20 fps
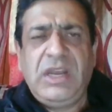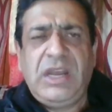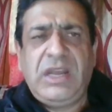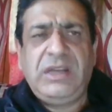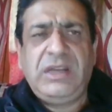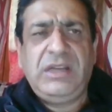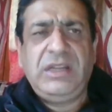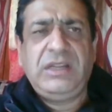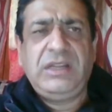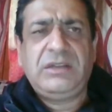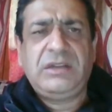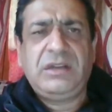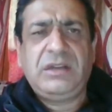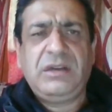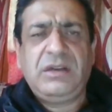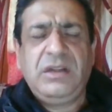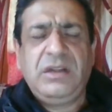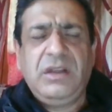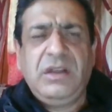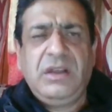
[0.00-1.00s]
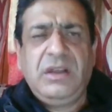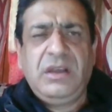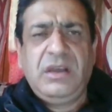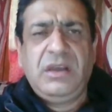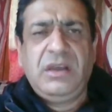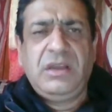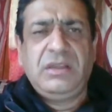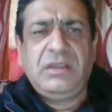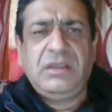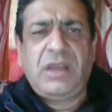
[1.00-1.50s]
And later,
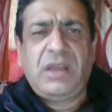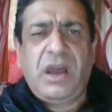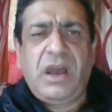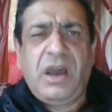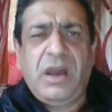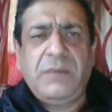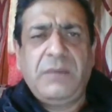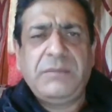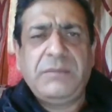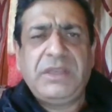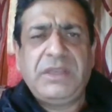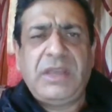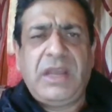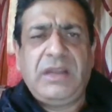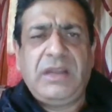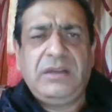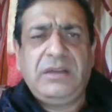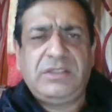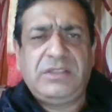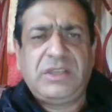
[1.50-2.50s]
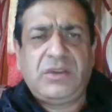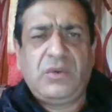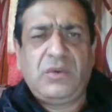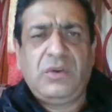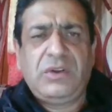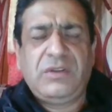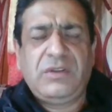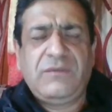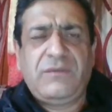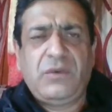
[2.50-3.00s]
the army and
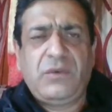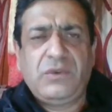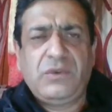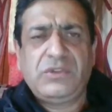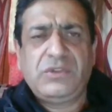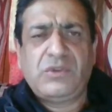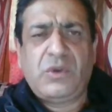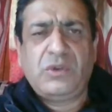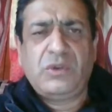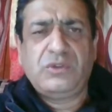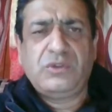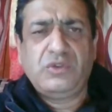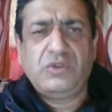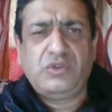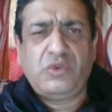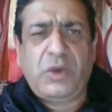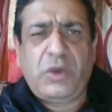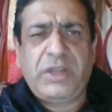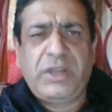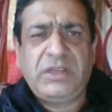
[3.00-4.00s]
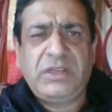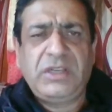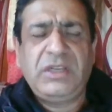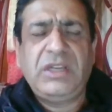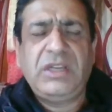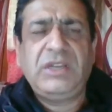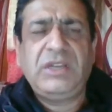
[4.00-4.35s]
security forces also joined in.